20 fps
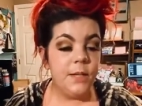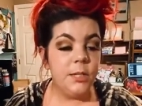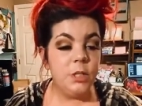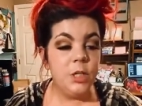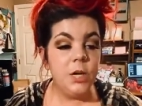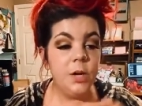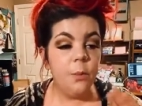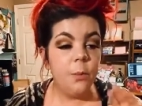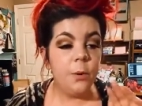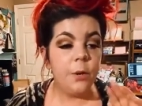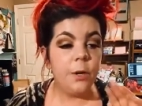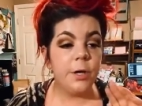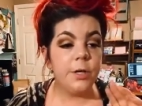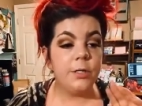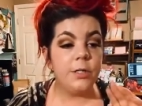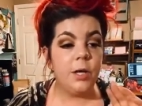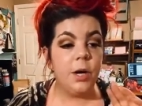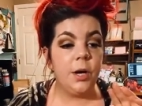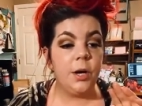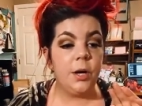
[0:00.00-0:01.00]
She
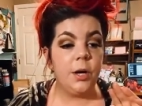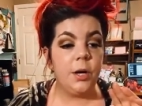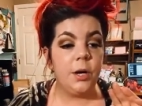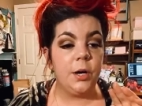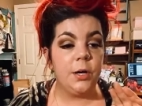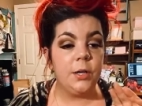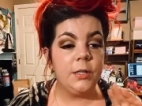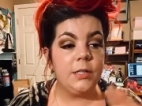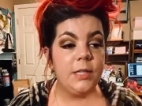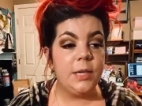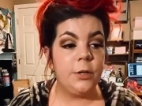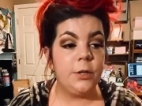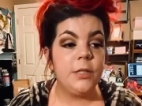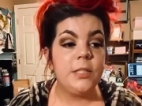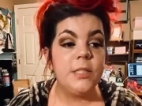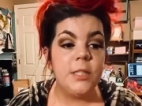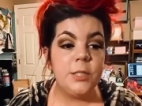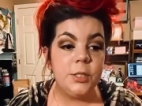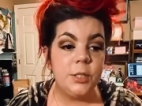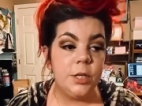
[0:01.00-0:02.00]
orders her secret
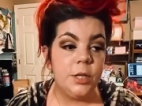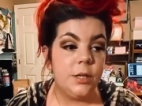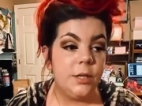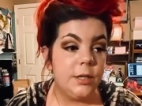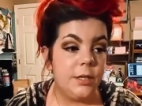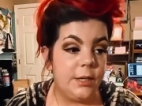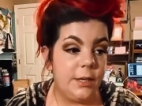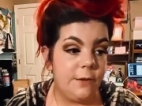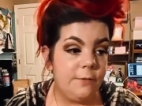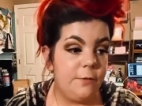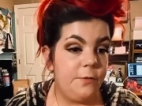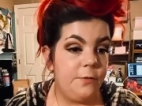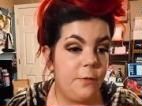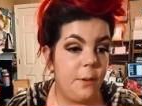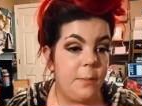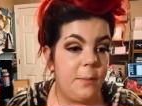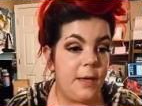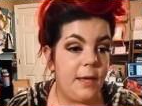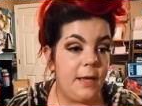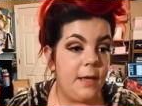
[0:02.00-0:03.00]
sister gift
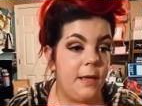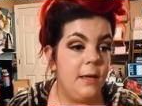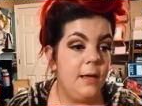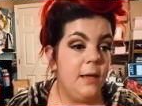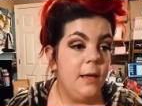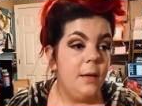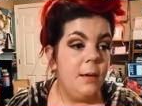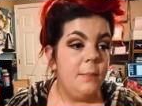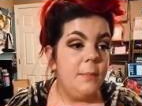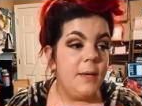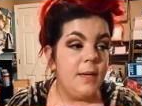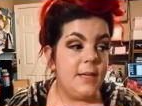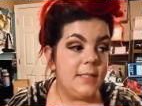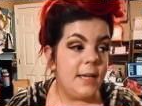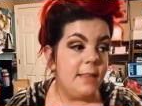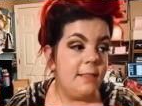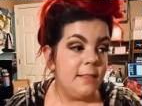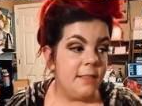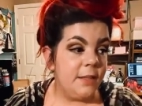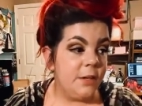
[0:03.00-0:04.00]
from me because
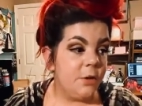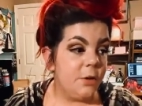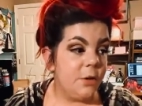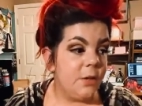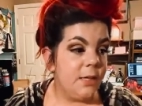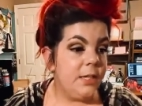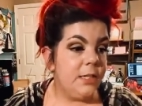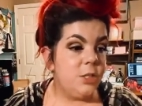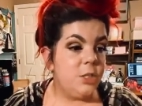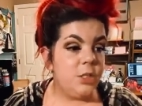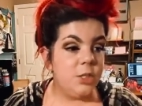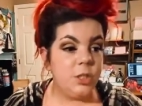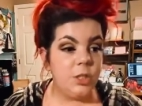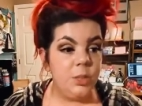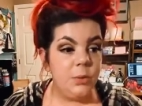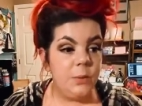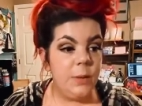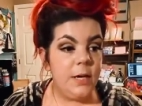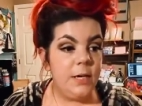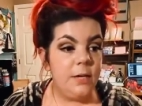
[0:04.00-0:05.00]
I literally just
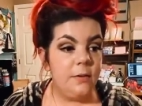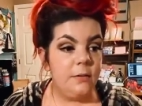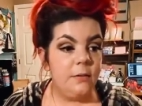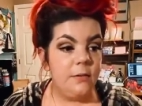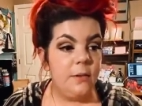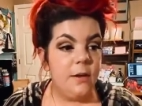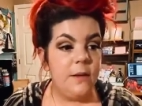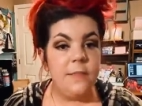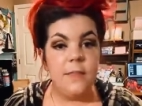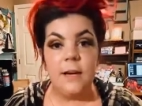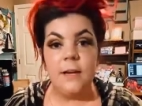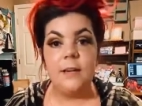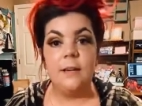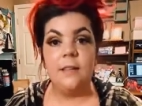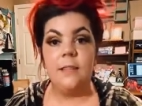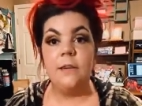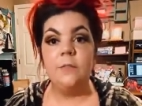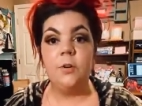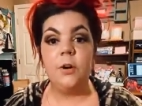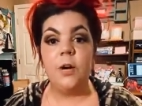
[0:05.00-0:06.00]
do it and then I
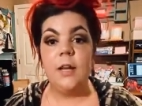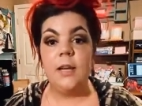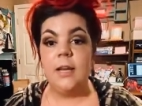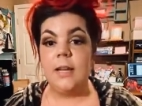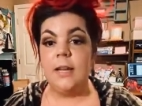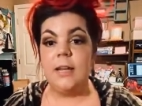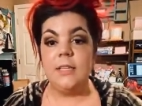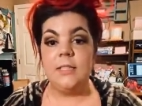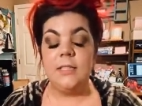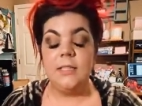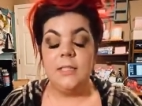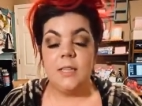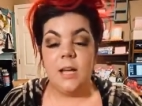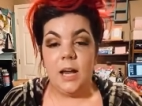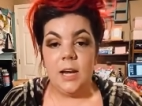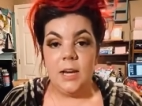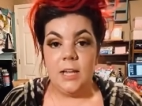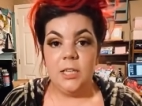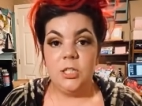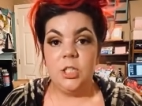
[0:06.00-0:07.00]
deliver it and it's
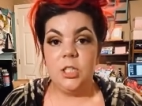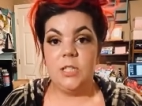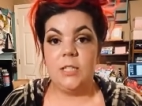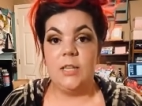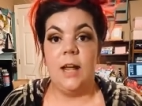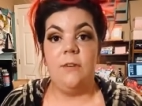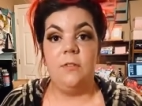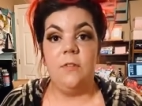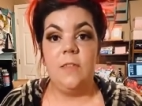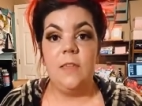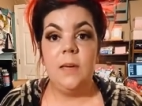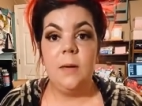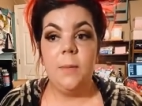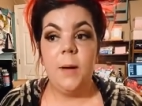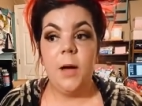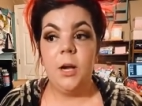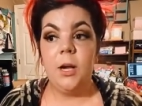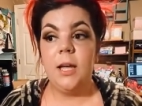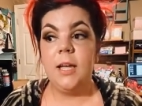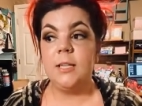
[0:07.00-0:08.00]
done, and she doesn't have to think
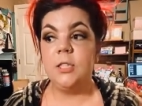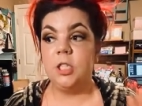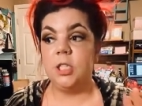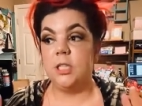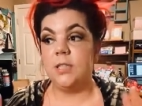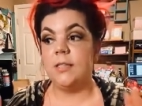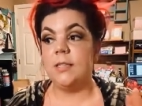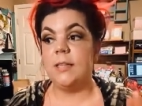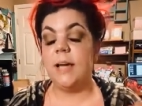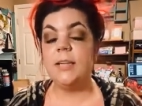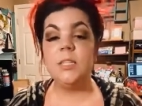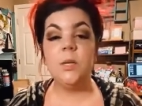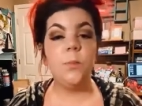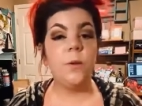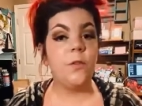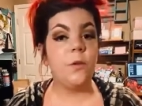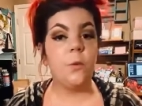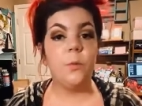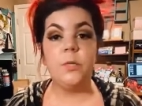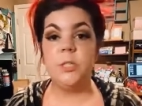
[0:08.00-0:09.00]
about it. She just takes it
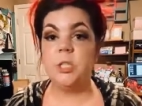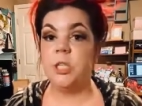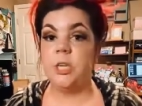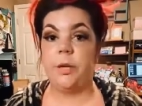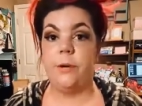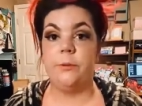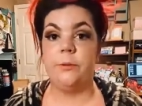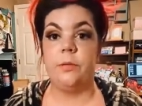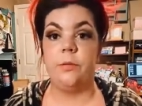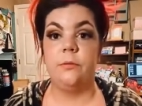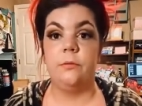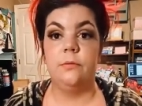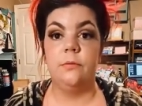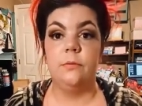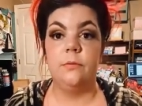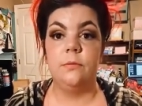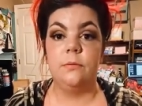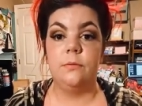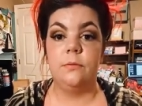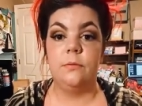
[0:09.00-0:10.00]
with her when she goes.
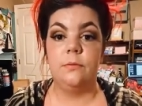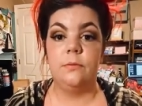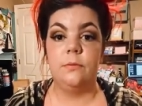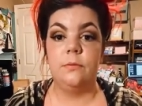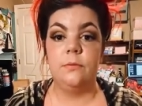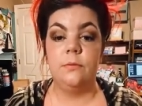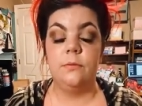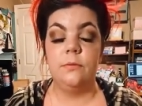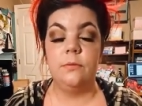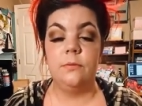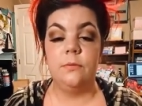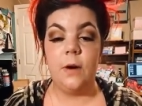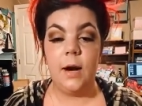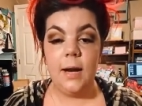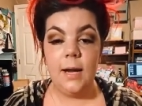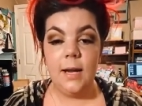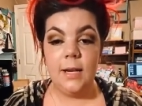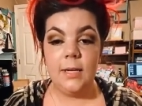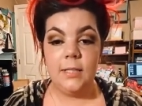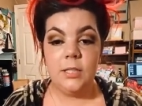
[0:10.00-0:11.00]

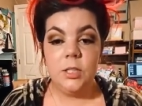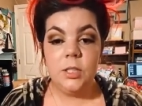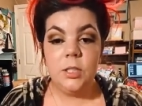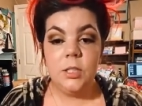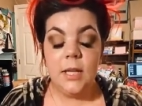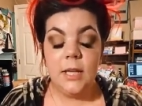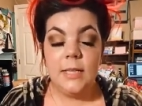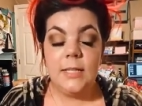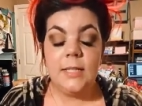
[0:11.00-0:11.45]
Right? It's